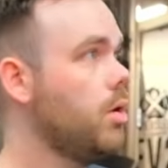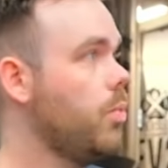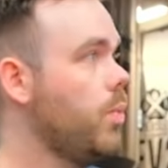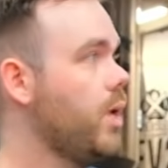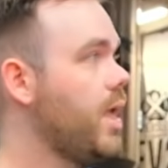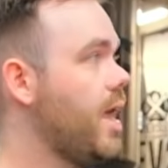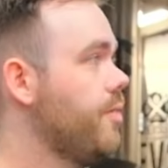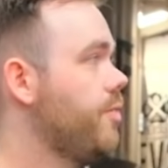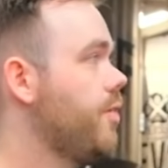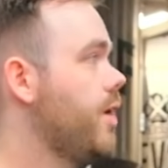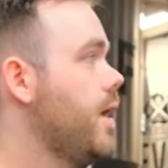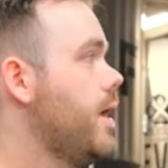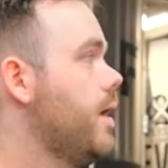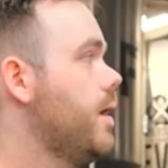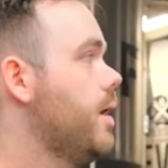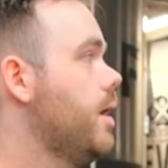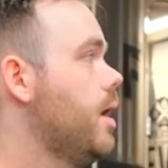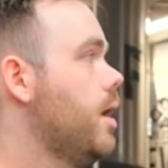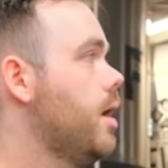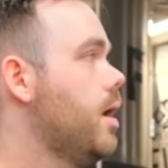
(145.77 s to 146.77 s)
We have
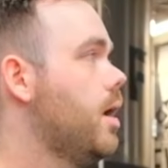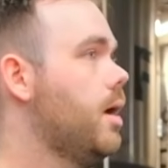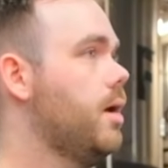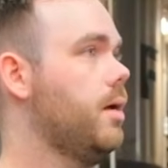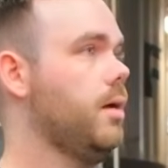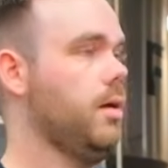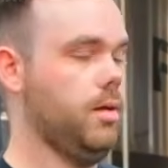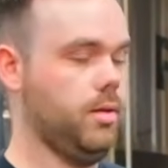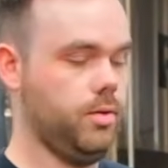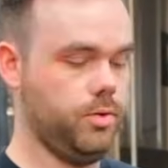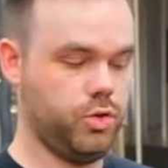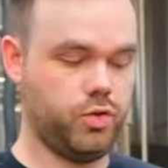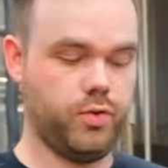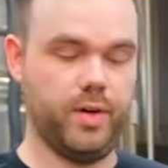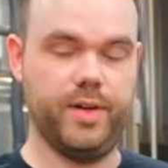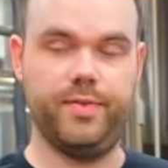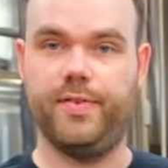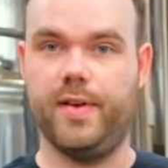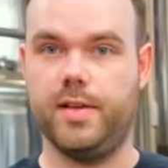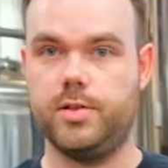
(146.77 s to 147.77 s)
a
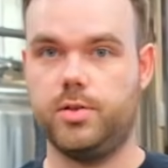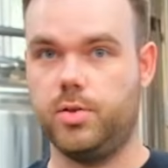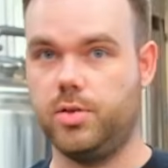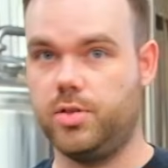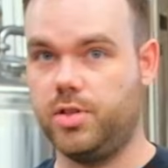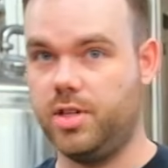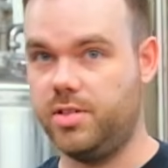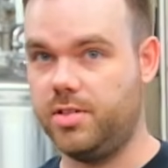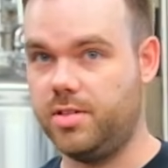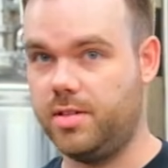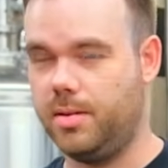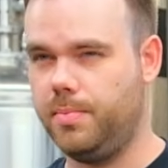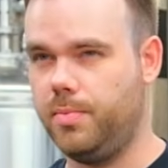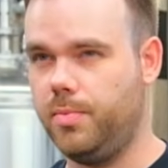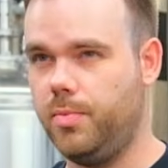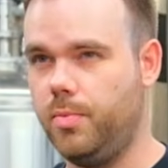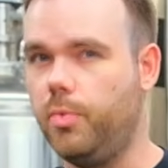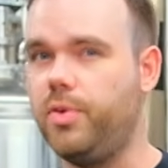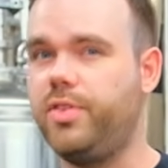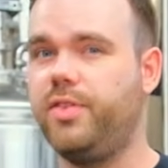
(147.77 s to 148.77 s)
3-vessel
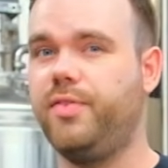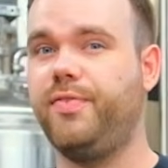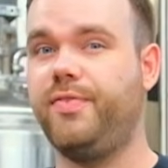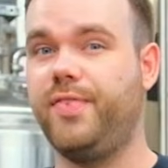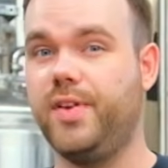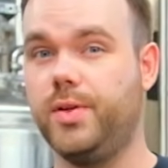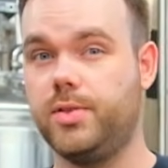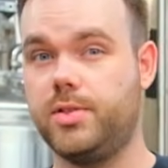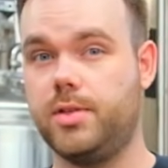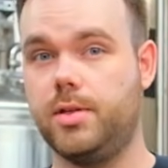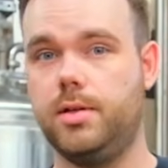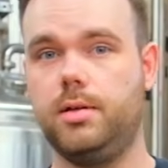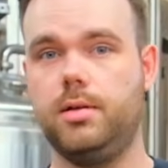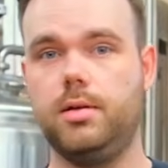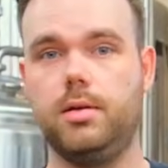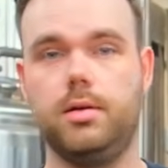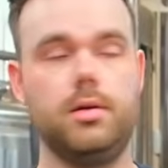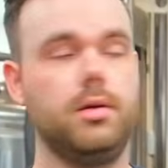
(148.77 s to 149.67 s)
system with a filter,